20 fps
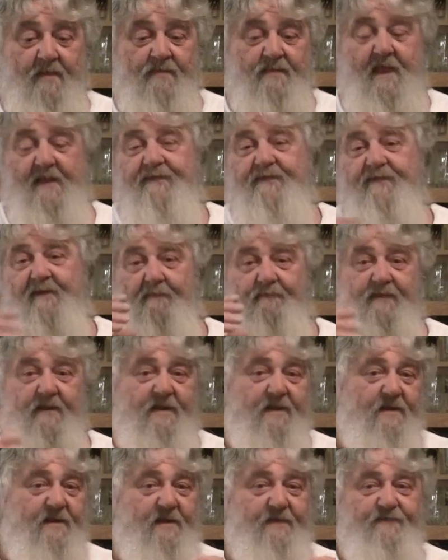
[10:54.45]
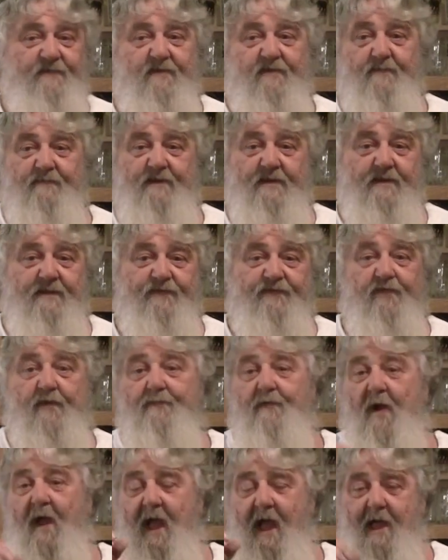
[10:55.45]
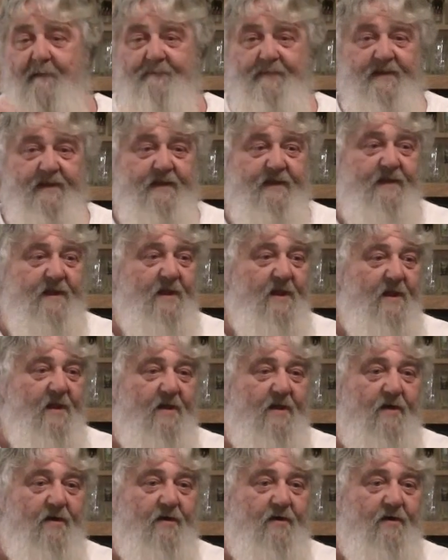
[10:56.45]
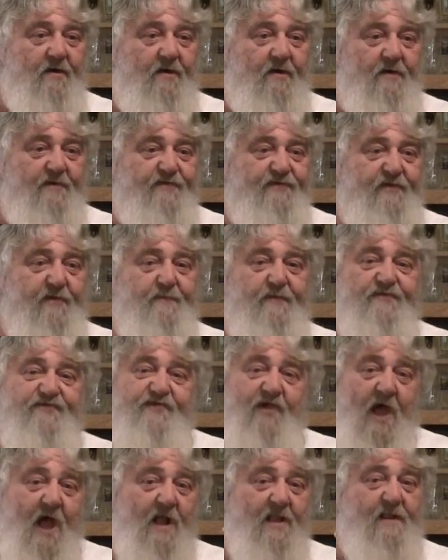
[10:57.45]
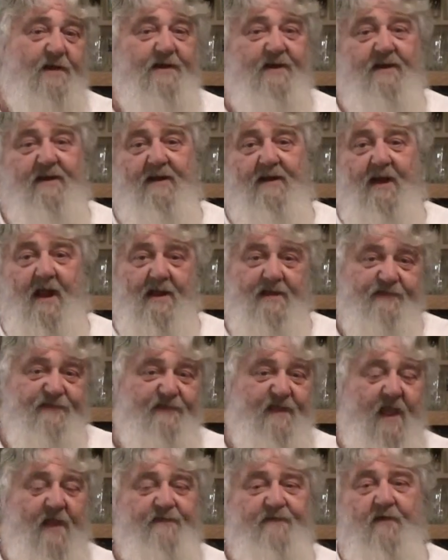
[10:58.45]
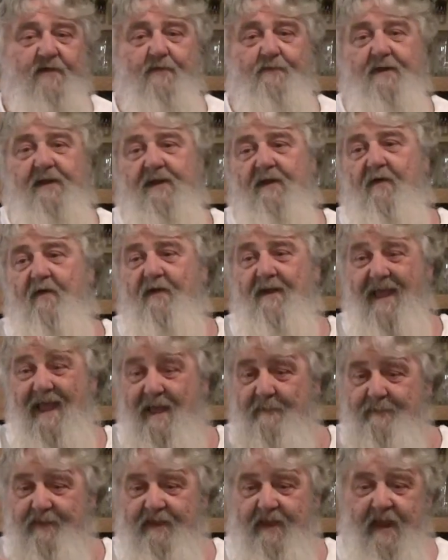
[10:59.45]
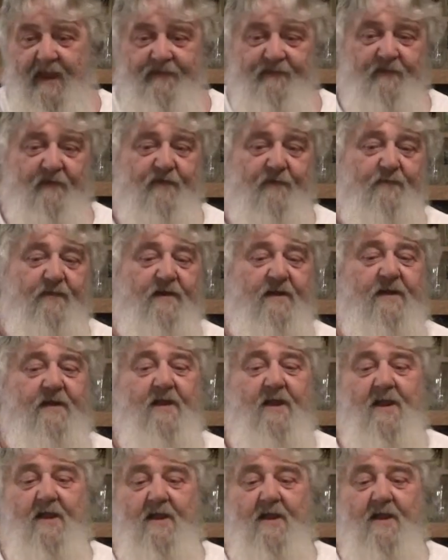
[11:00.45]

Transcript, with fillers: Not something that's going to be super hoppy or super chocolatey like a stout's going to be or an IPA is going to be.